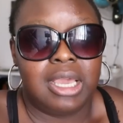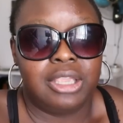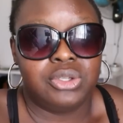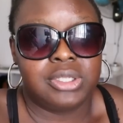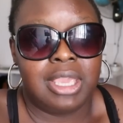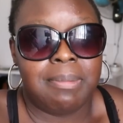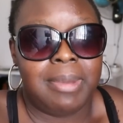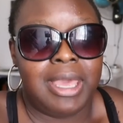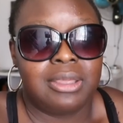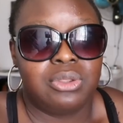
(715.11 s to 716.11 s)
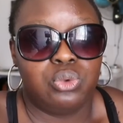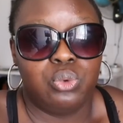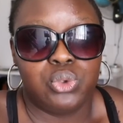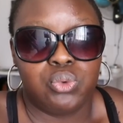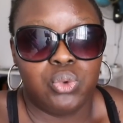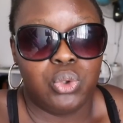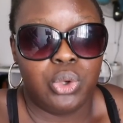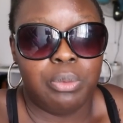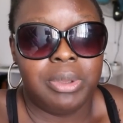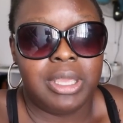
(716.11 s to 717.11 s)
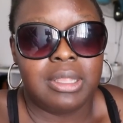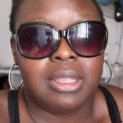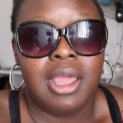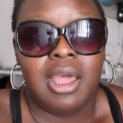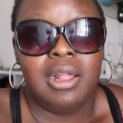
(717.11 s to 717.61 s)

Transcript: I just came back, the doors are all open.